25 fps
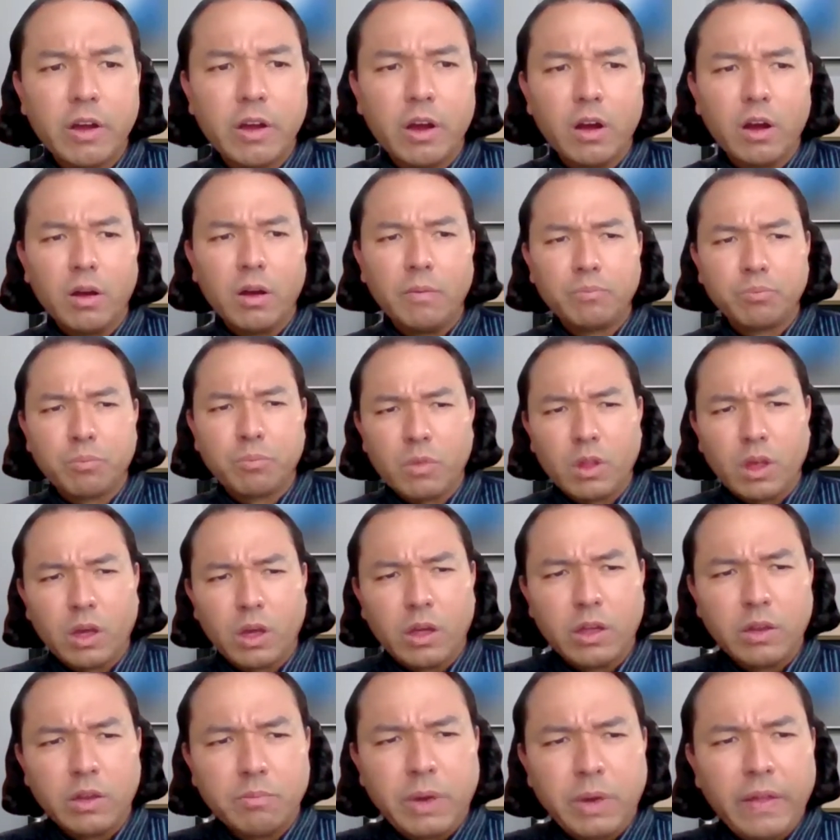
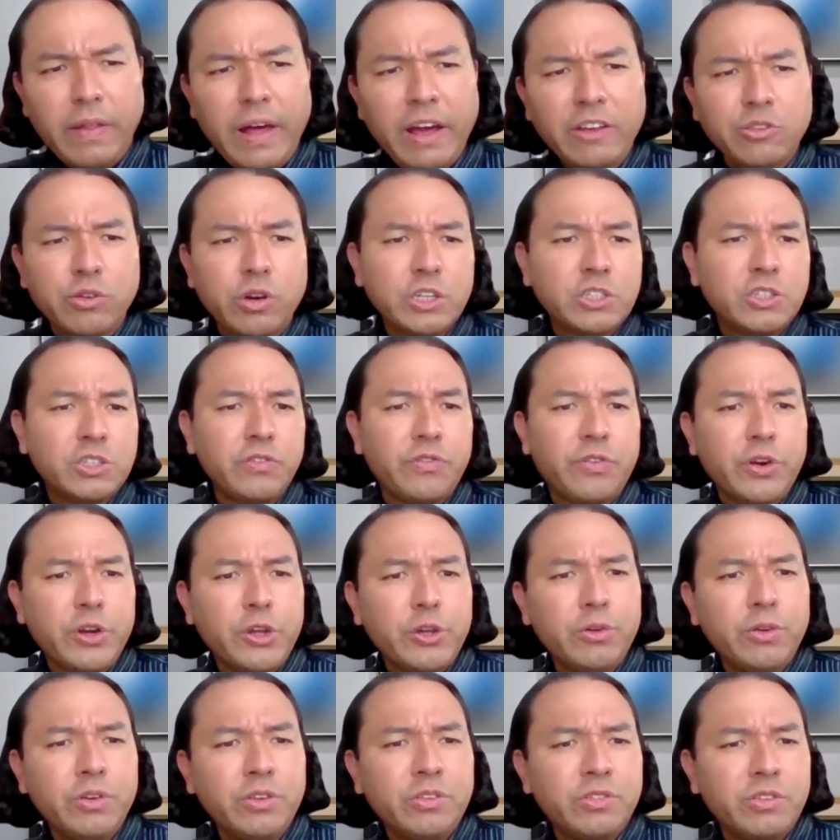And my last question for
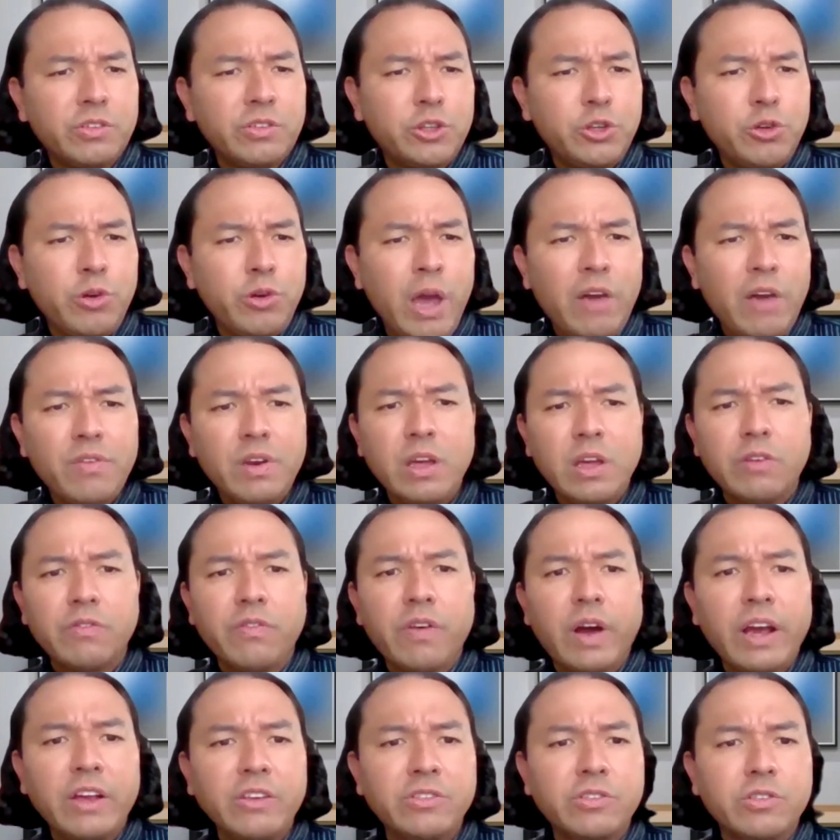you is: do you have any
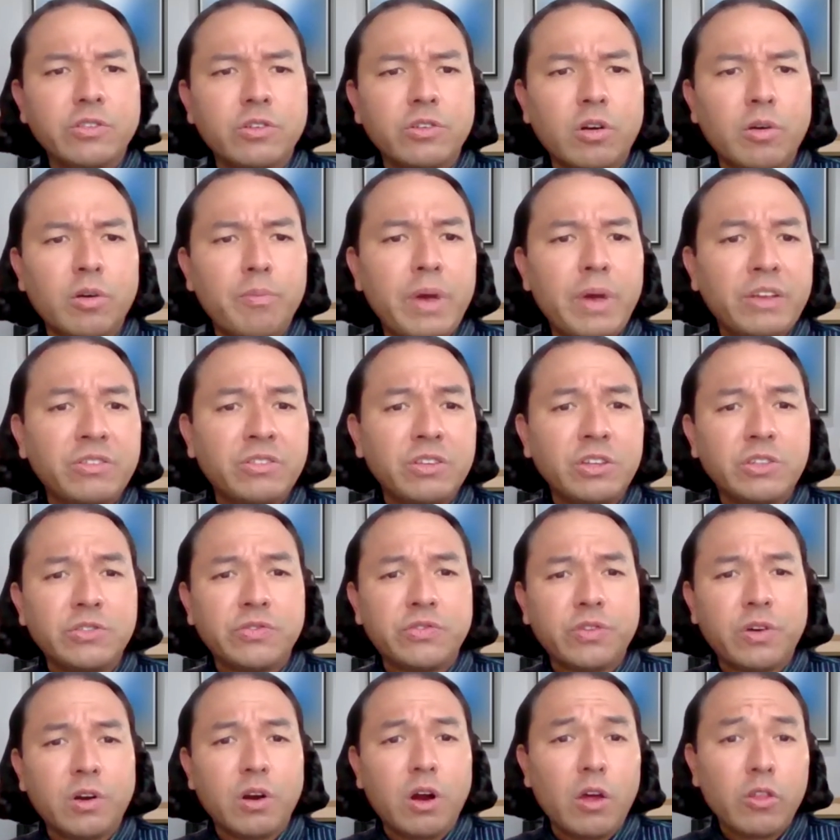advice or message
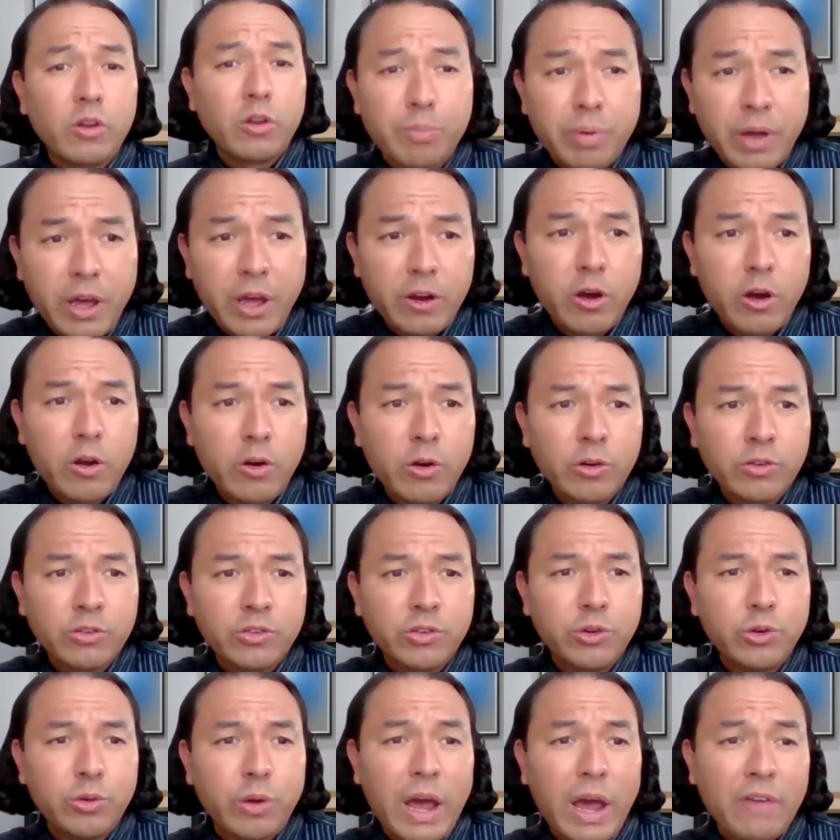for other pet owners
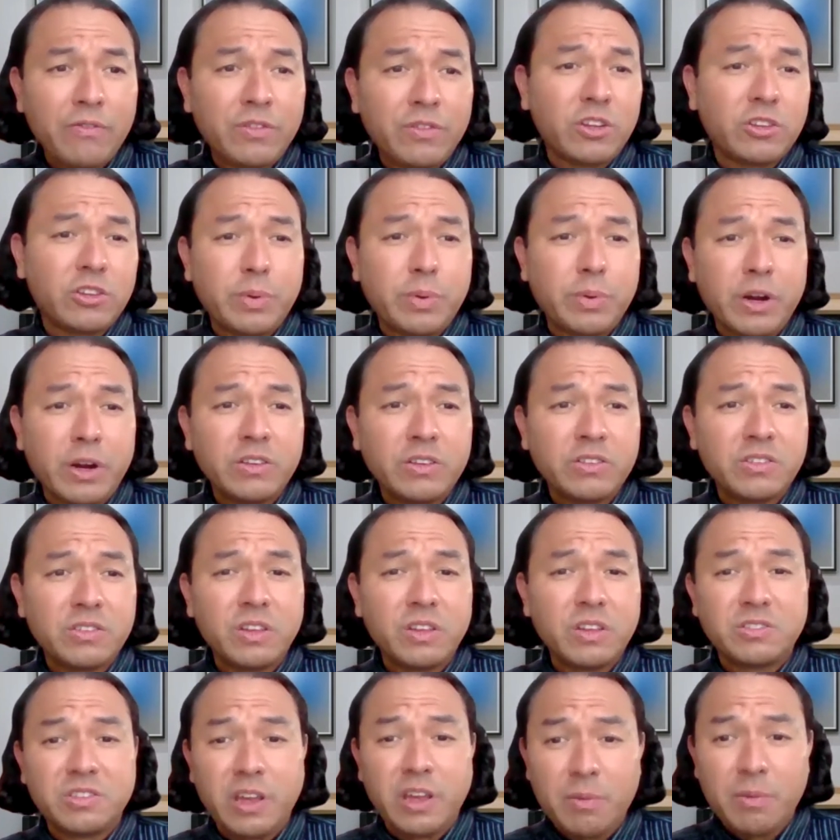who have to experience the
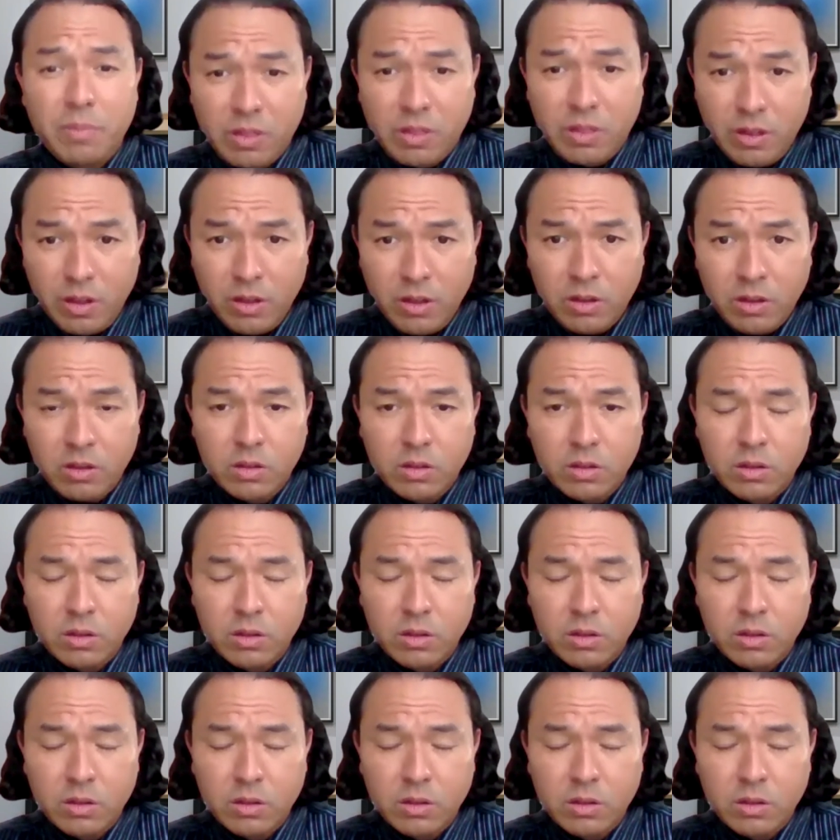same thing?